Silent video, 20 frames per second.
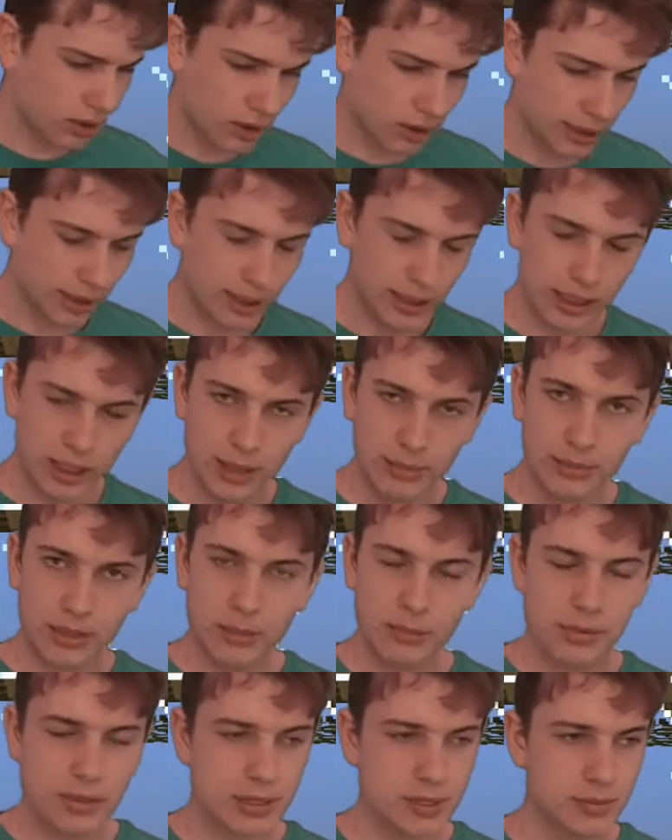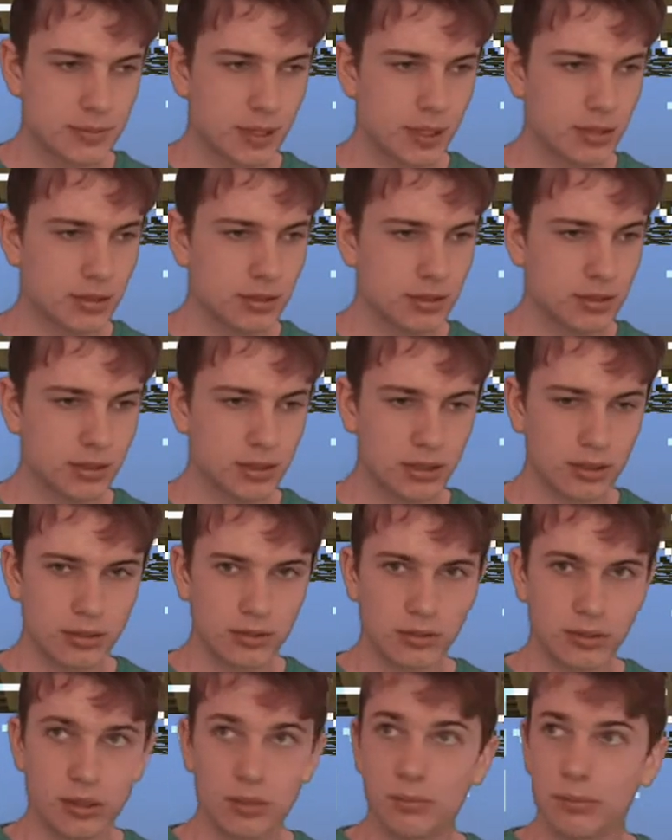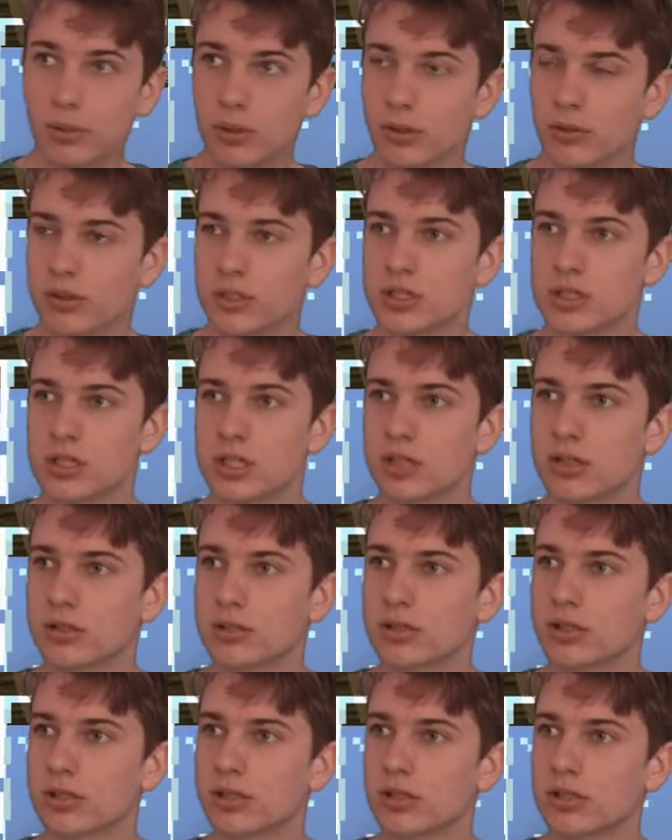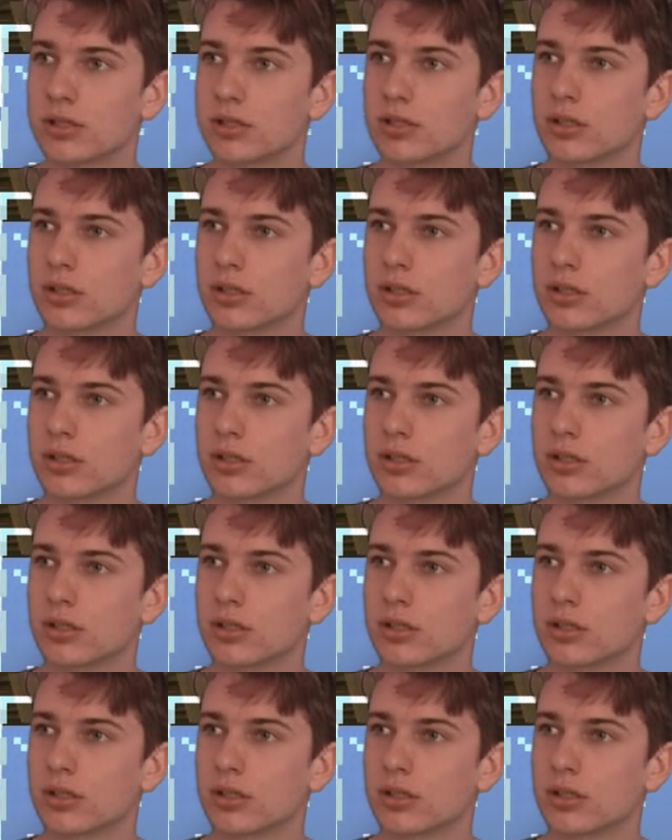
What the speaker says: I climbed up this mountain and built this shelter.